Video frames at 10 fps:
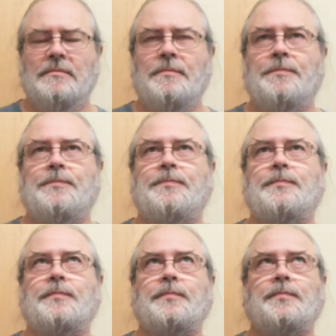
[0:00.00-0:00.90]

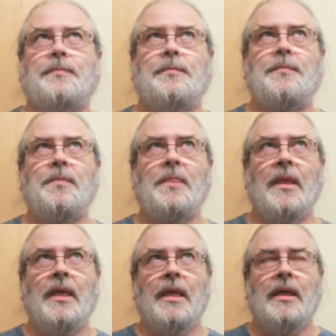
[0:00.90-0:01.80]

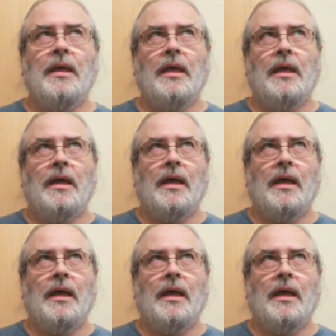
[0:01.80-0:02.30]
Nothing is said.